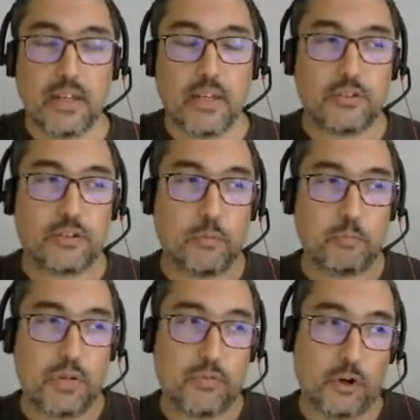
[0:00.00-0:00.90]
so
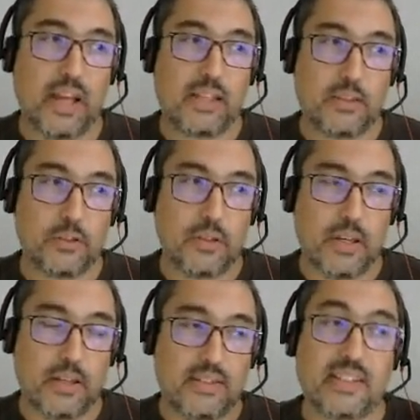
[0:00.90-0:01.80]
before that
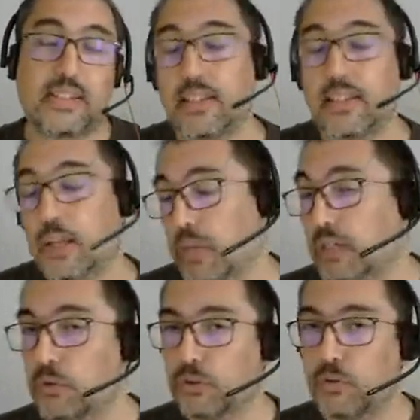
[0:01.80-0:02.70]
is asking the password
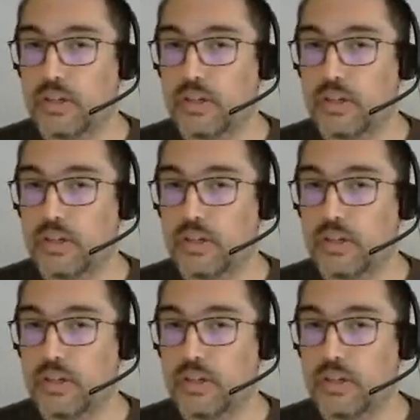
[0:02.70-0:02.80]
to us.